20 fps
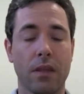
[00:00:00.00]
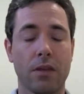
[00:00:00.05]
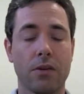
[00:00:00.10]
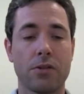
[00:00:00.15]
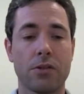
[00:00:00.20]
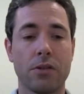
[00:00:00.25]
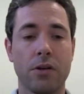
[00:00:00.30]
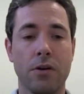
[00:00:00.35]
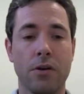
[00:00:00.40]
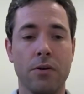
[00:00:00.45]

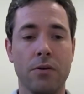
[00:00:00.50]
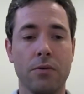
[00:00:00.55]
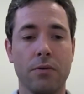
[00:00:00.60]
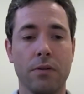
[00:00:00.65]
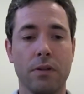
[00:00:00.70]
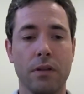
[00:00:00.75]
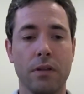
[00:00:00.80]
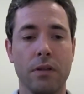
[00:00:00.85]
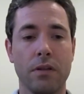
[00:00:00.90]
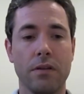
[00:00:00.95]

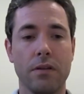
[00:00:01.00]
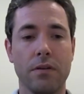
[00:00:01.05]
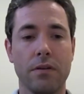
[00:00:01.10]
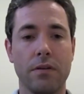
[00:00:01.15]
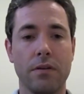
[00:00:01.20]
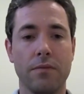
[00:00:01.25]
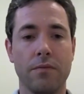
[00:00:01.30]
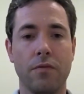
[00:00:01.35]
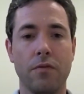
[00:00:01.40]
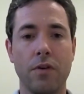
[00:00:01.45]
So
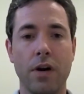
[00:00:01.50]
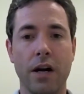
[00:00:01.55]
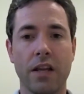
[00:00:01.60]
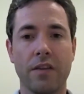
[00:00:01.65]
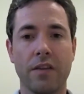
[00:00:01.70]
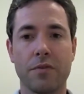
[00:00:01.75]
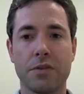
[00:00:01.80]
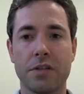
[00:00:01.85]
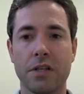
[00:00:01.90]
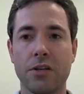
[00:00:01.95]
a variety
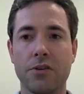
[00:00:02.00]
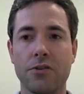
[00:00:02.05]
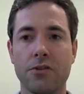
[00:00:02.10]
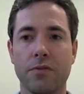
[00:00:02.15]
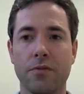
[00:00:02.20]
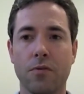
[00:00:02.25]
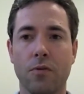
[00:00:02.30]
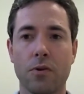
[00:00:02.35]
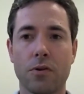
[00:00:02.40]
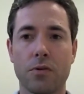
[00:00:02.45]
of procedures,
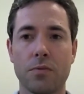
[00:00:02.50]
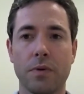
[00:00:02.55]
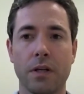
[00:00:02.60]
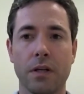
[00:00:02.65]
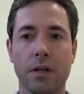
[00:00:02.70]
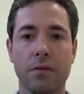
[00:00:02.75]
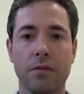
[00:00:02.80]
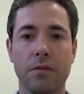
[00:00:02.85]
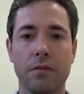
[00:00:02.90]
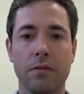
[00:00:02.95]
of course, we
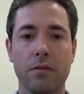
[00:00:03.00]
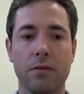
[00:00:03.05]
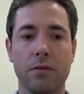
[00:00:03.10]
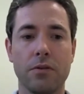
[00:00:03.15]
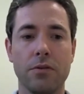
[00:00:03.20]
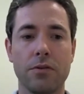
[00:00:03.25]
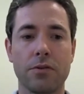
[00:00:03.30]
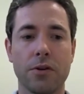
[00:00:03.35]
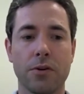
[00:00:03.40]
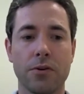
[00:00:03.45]
can
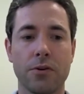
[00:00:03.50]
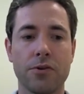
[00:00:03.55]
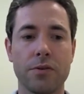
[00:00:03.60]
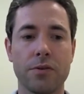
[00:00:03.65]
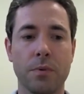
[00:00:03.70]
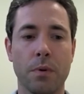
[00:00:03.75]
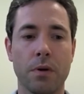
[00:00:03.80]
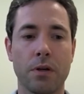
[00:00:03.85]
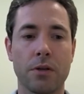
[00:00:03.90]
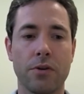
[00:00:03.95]
do surgeries
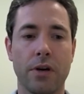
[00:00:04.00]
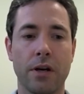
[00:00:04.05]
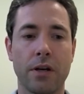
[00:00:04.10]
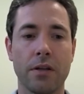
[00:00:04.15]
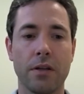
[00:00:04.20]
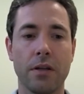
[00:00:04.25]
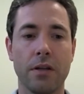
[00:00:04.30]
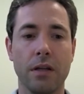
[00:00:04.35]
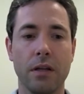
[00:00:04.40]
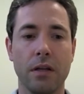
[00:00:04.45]
where we try
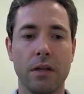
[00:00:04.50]
to